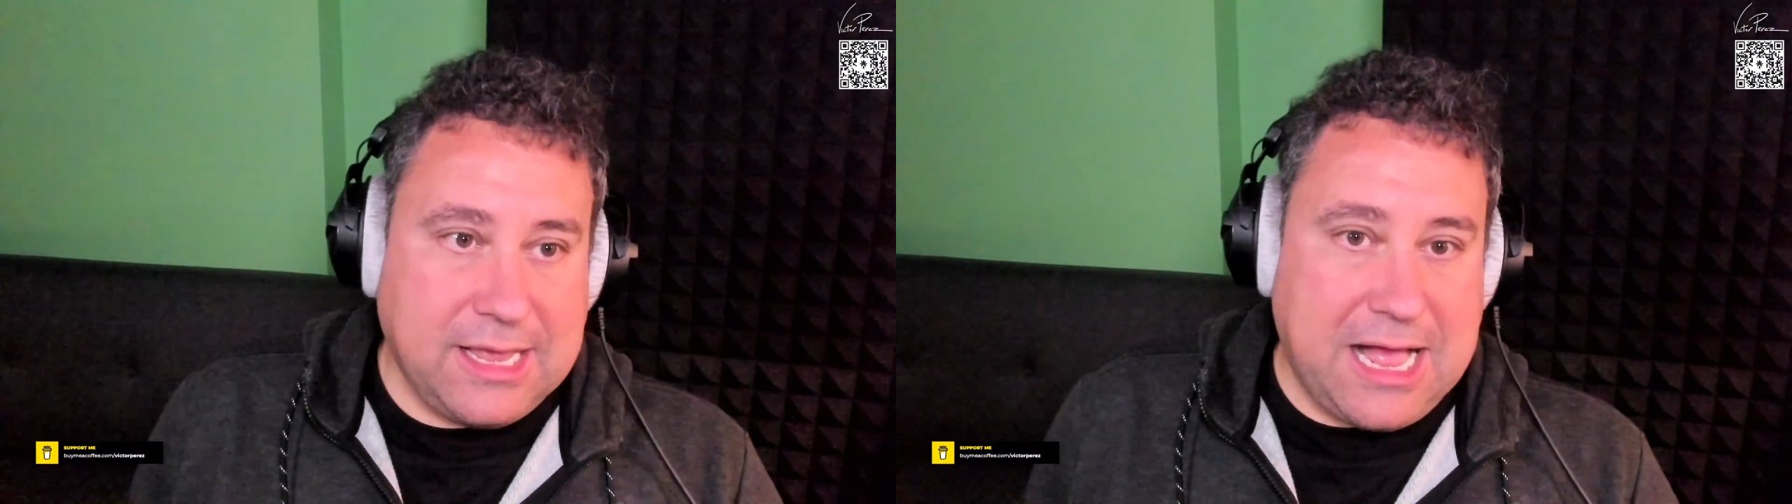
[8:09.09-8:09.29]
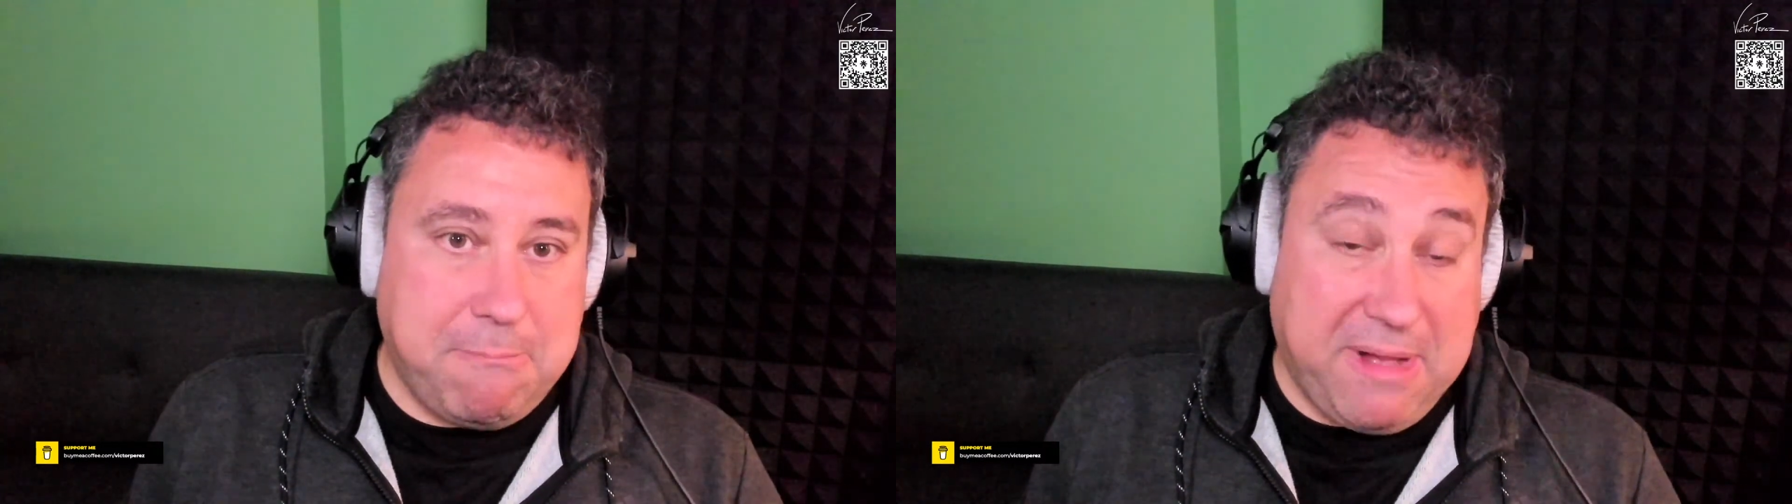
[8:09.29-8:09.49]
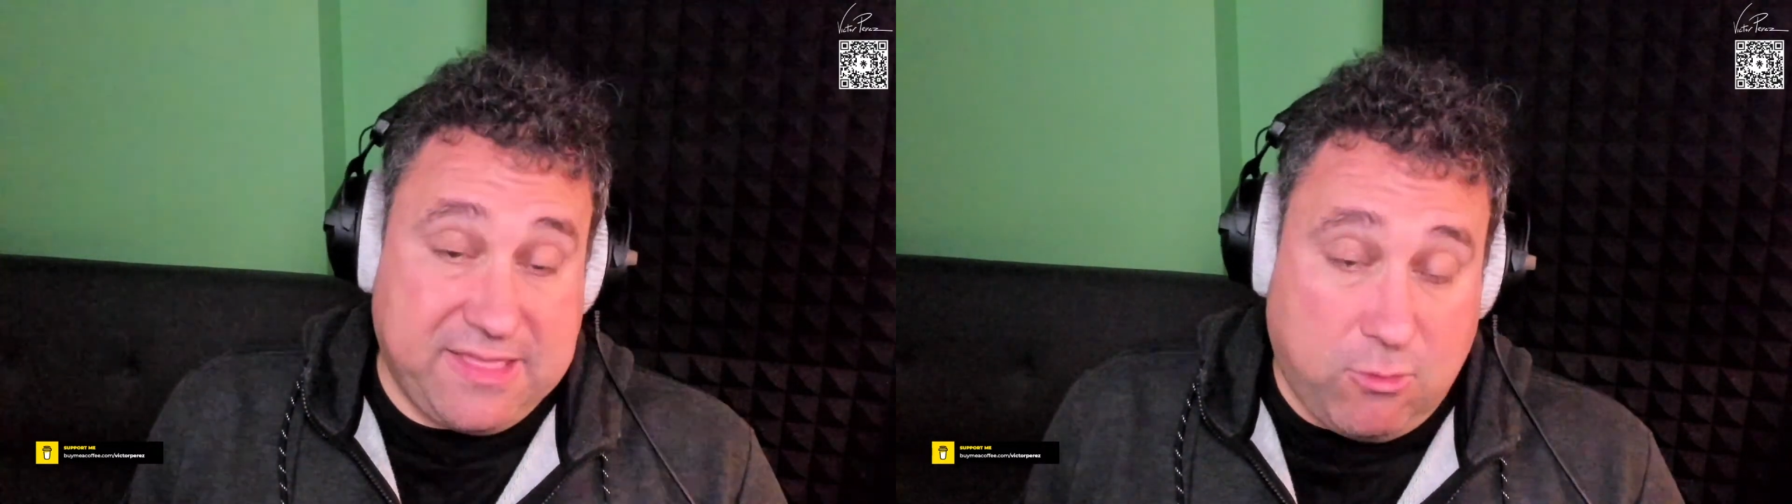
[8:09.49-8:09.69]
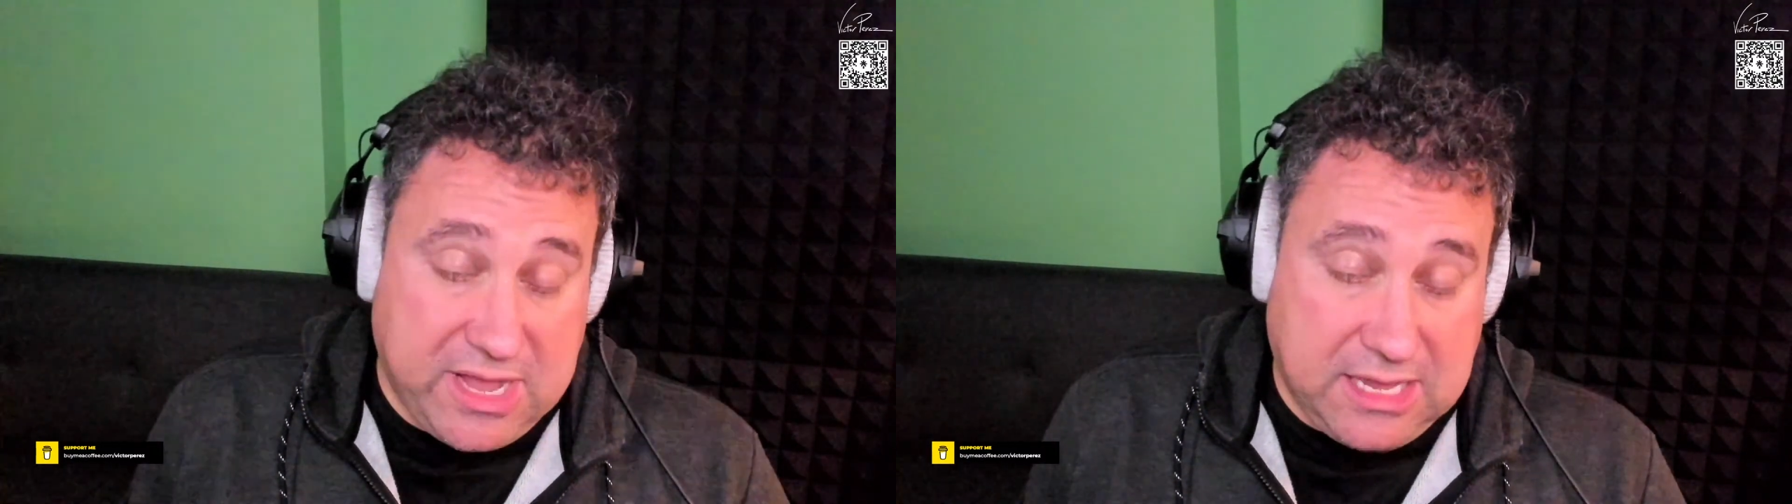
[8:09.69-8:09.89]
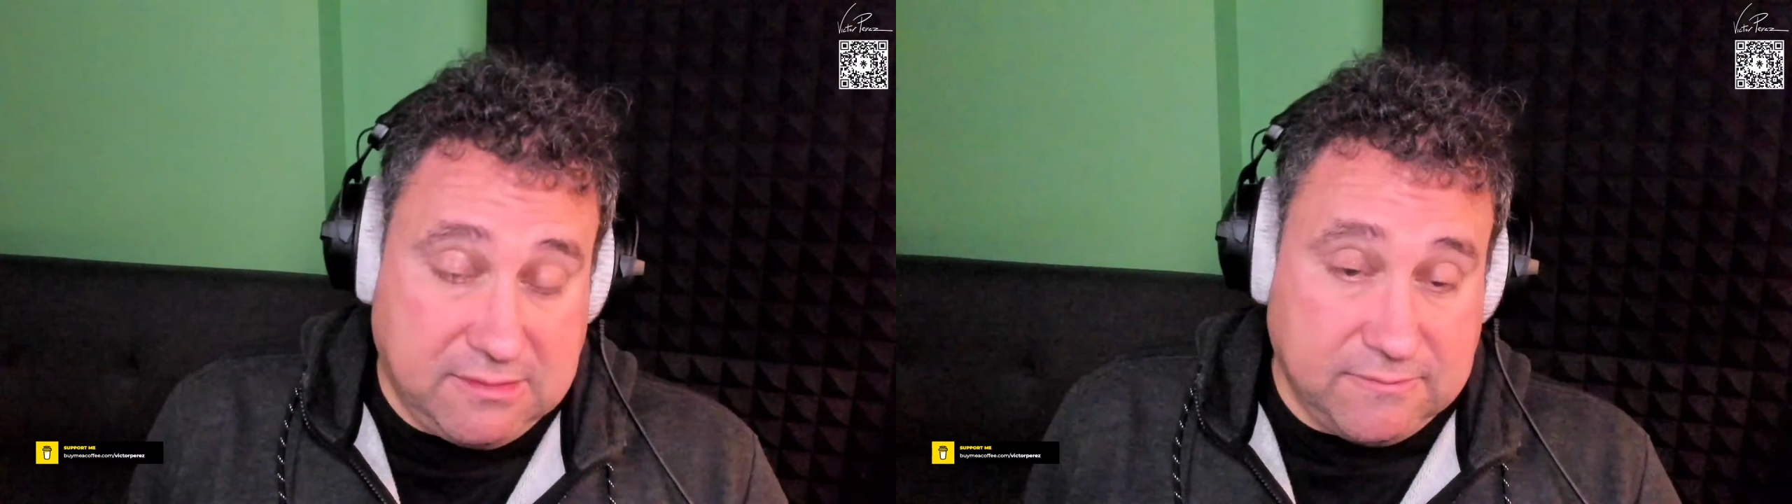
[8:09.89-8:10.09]
And by the
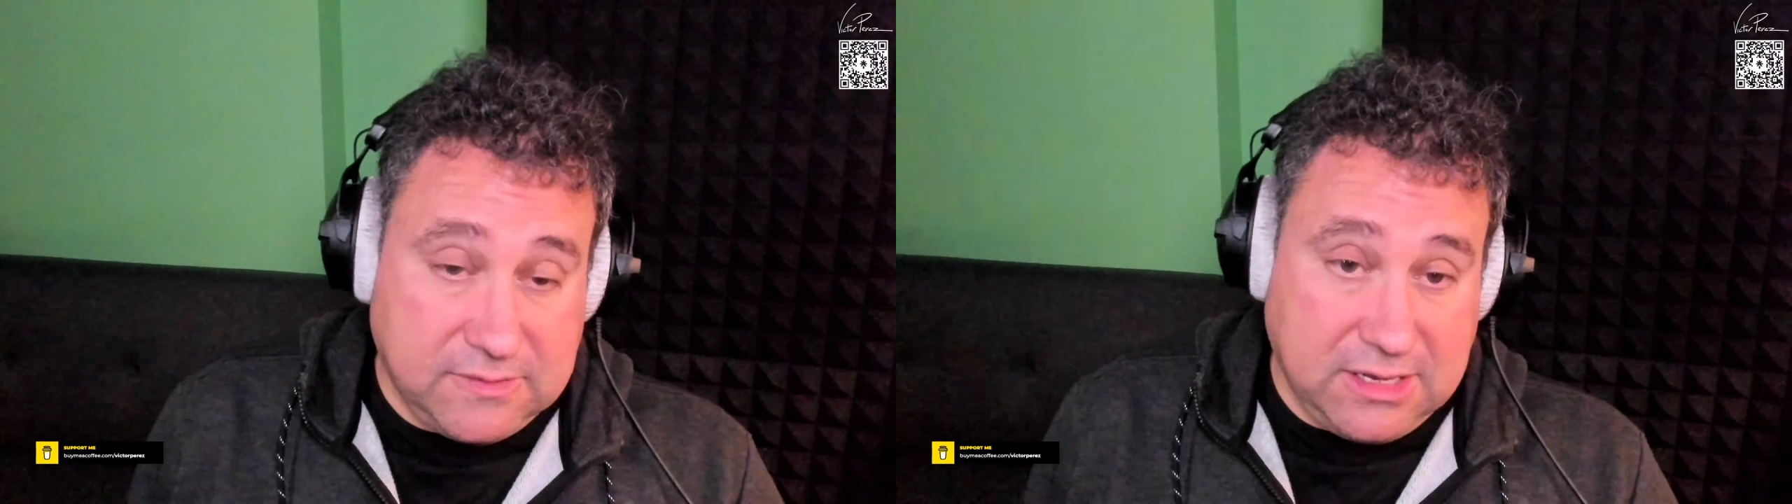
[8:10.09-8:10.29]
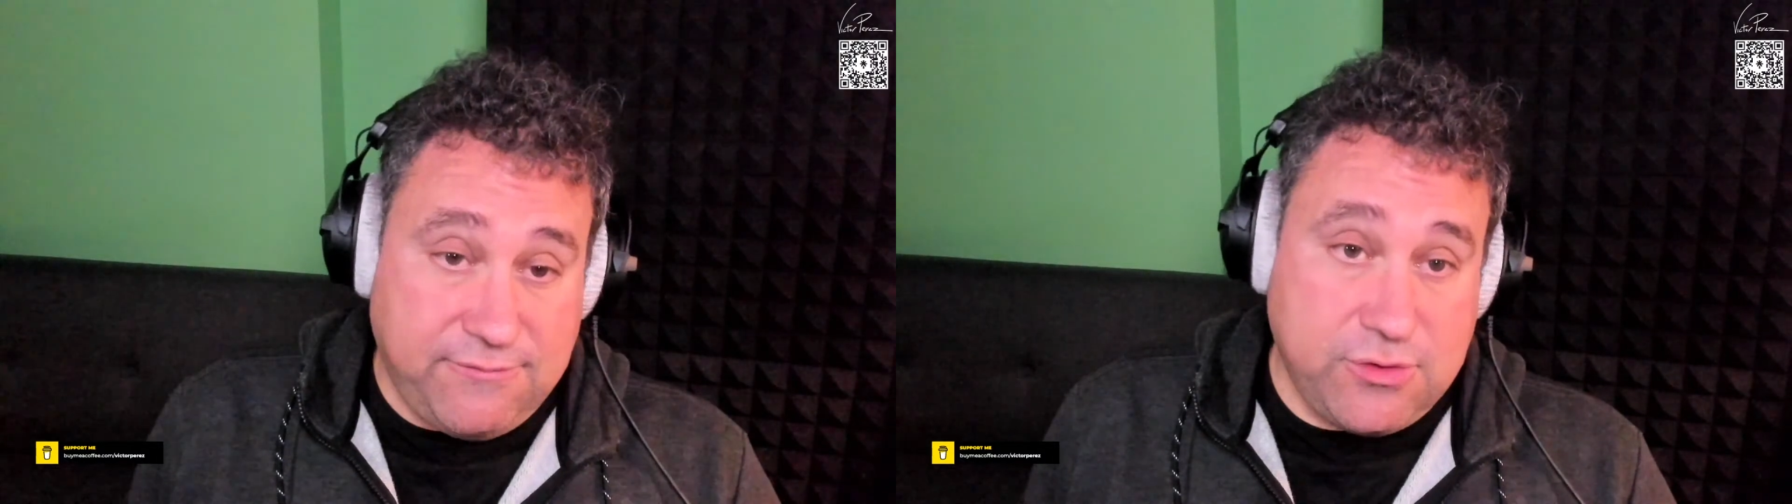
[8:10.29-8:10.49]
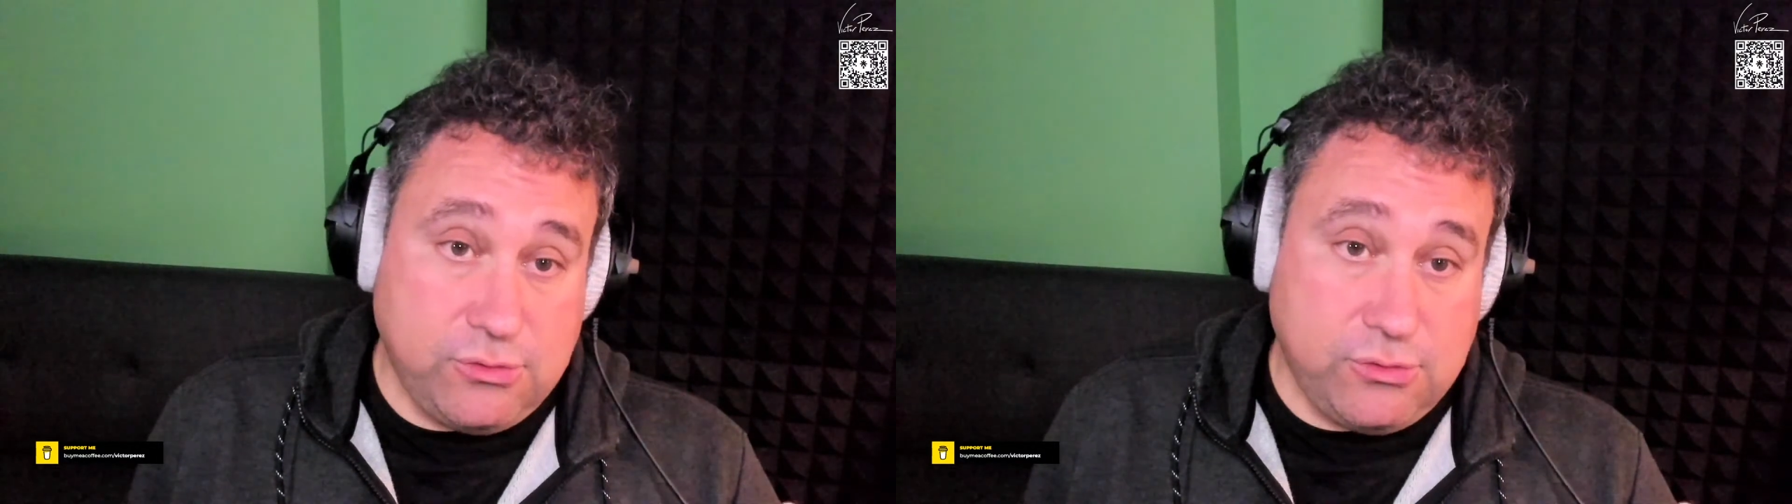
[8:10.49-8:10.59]
way, if